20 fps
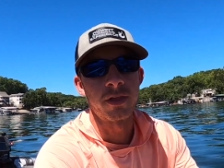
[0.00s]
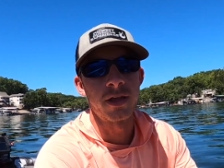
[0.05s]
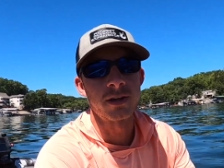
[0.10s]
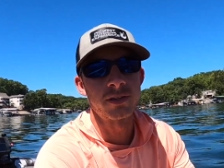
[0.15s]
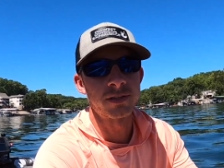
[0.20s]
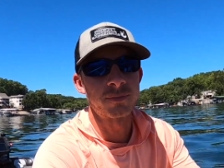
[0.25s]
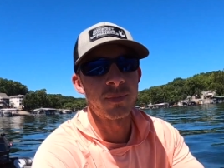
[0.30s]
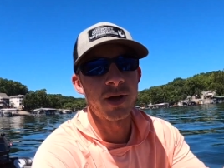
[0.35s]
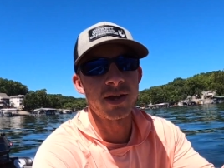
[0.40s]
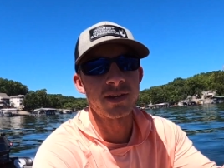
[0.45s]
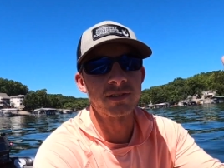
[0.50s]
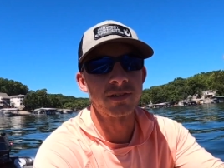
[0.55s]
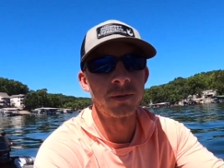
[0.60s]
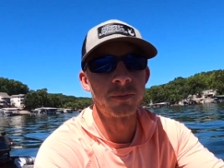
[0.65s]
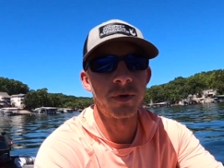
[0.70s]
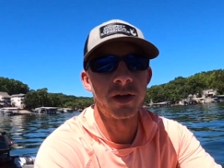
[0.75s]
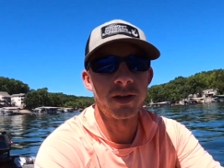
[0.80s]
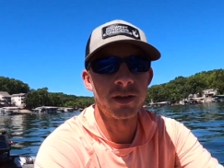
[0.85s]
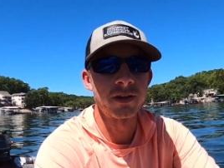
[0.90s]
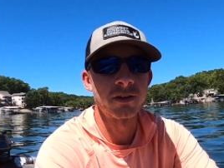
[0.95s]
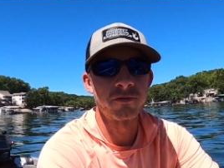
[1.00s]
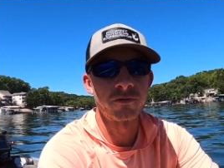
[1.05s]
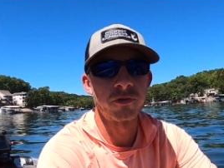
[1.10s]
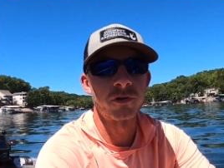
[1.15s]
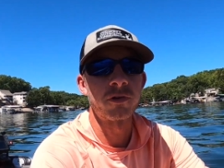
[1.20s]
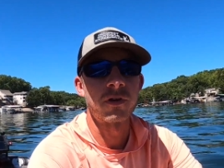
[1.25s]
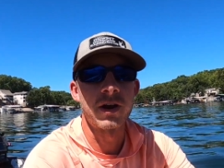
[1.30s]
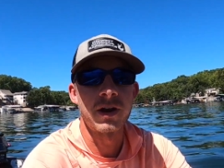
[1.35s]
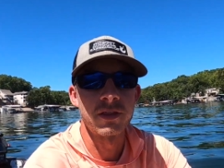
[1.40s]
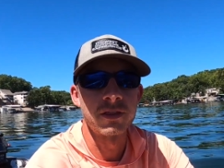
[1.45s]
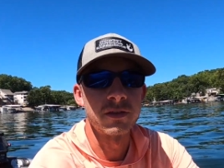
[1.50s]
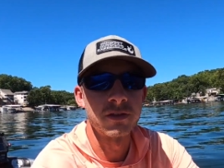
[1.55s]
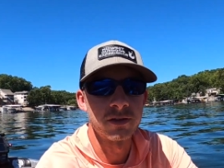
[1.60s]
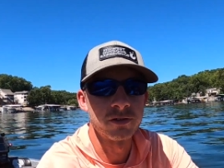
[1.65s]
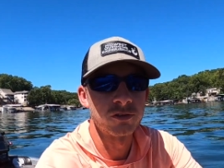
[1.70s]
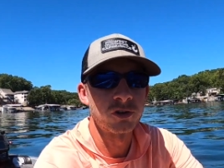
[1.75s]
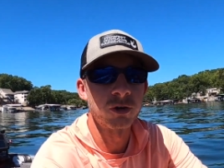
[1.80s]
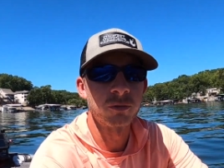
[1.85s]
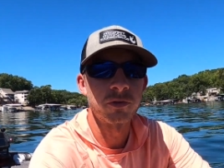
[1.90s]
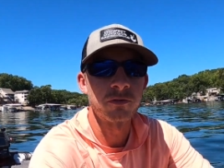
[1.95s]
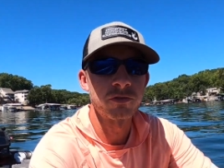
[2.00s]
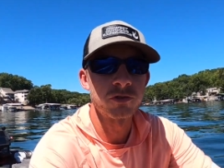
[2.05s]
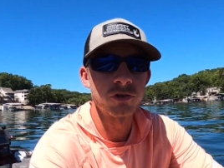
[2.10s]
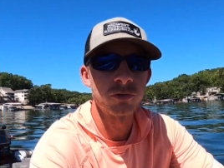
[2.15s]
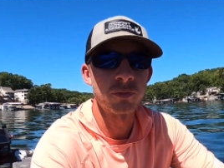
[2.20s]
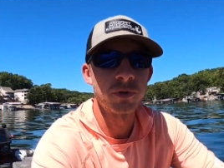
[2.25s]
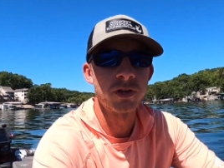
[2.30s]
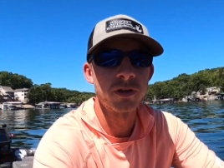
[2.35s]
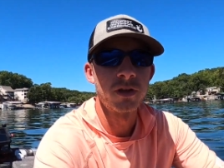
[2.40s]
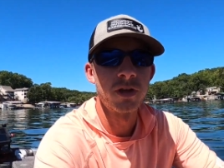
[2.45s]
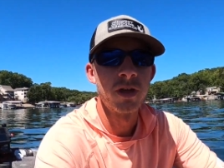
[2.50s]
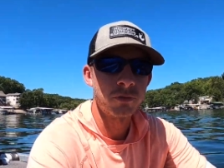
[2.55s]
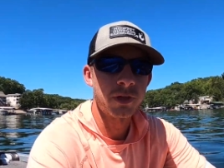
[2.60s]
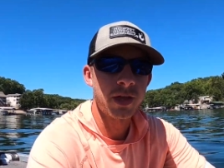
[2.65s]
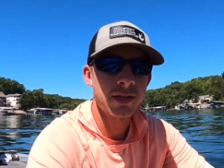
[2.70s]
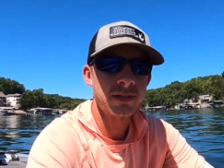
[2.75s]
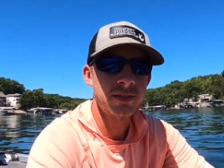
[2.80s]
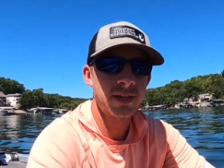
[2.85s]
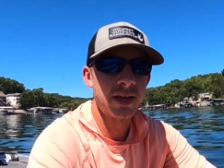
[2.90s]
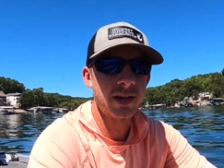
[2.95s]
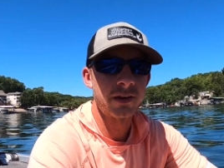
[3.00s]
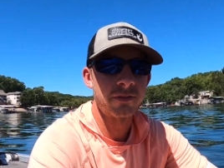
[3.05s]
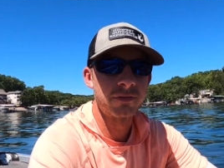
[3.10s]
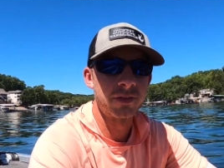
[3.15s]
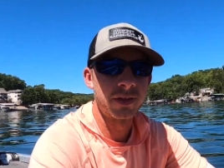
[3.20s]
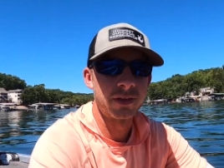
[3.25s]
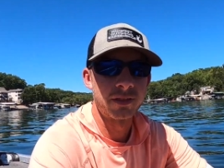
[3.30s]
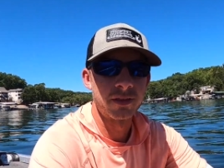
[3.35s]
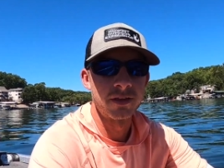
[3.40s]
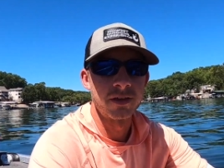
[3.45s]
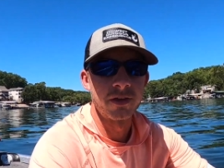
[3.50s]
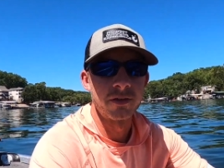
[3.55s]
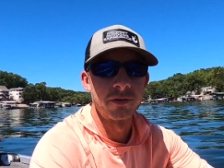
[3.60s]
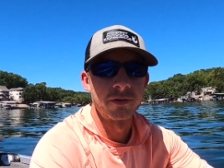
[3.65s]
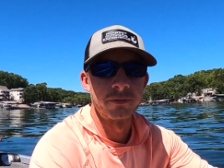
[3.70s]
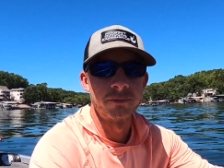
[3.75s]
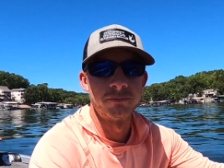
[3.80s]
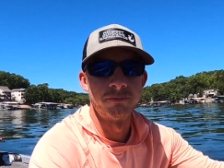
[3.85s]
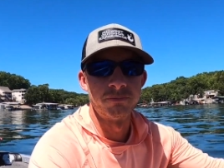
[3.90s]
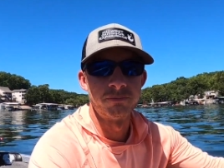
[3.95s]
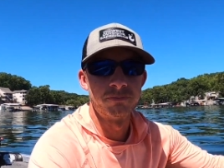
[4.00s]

That's the mindset behind it for a lot of the tournament fishermen. So that's kind of like the other